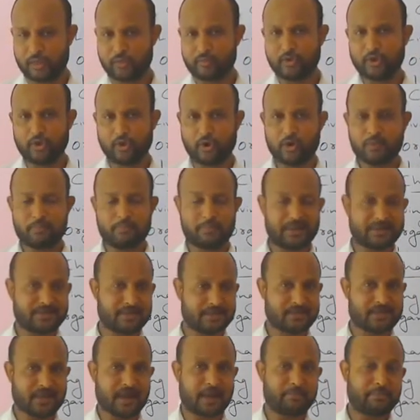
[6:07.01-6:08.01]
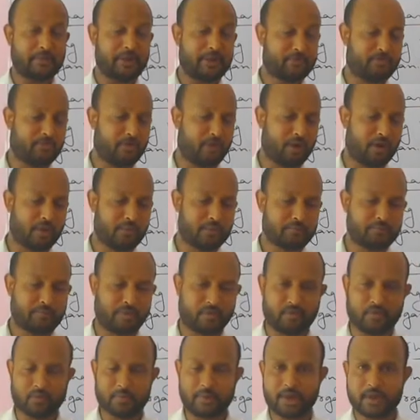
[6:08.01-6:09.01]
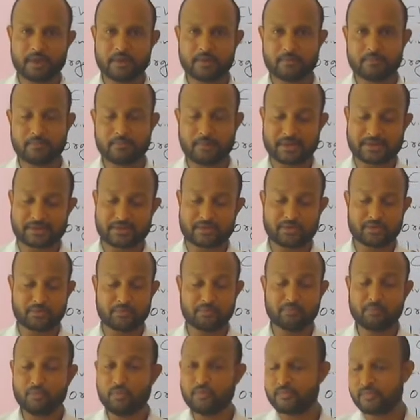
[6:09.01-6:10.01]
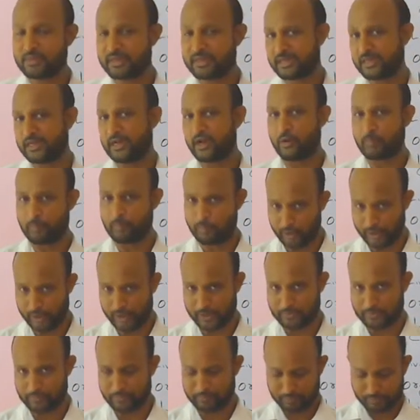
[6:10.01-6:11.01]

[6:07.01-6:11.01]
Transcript: We know muscles are meant for performing movements in our body.